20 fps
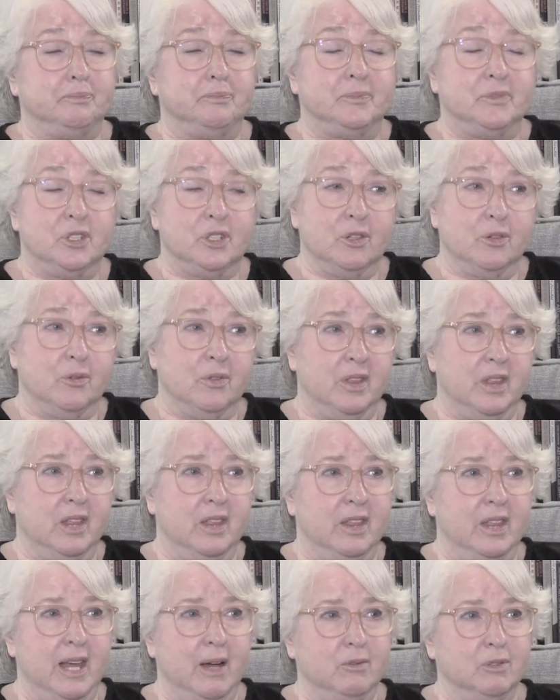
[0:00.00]
so
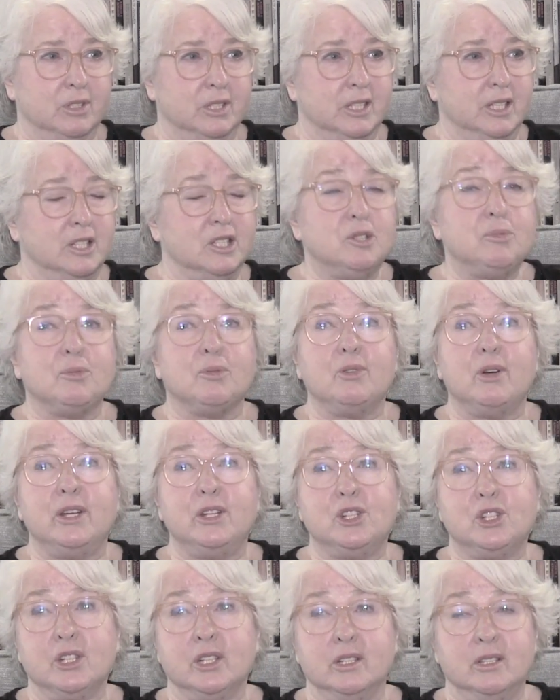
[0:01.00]
that was an
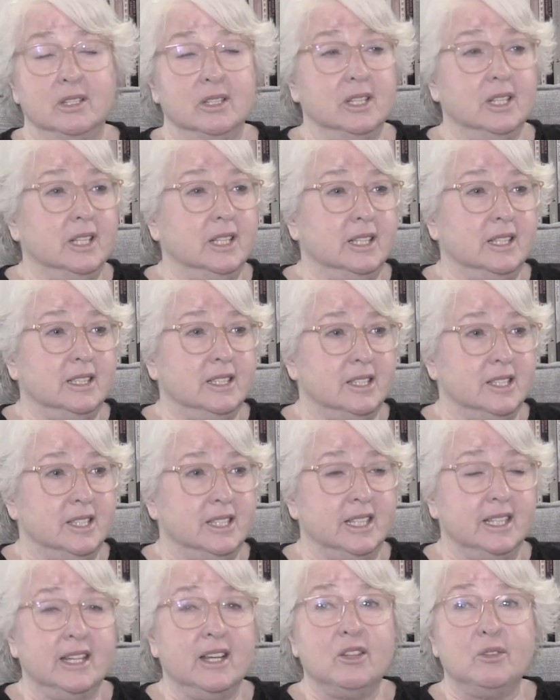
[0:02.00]
inspiration,
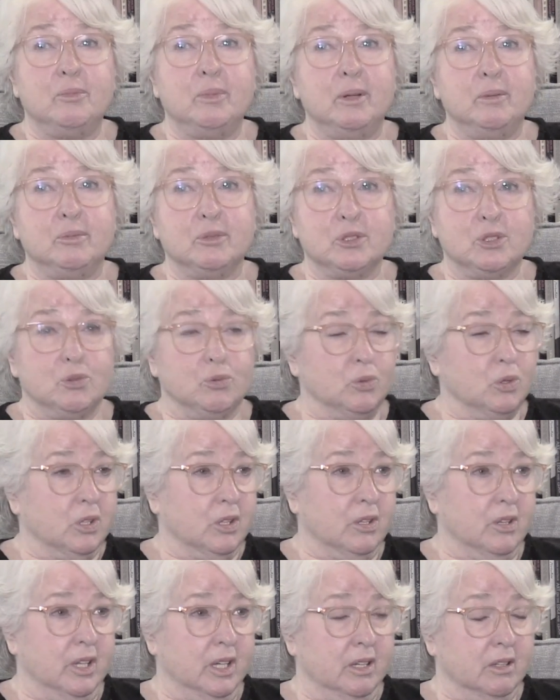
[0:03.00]
seeing other people's work
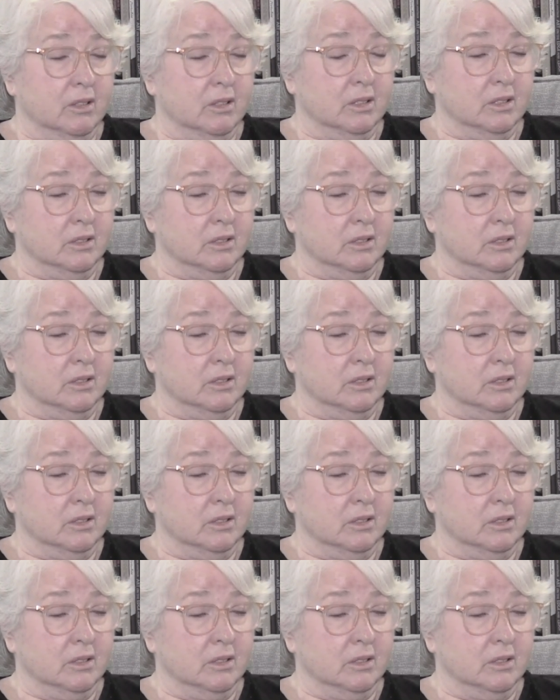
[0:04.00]
there.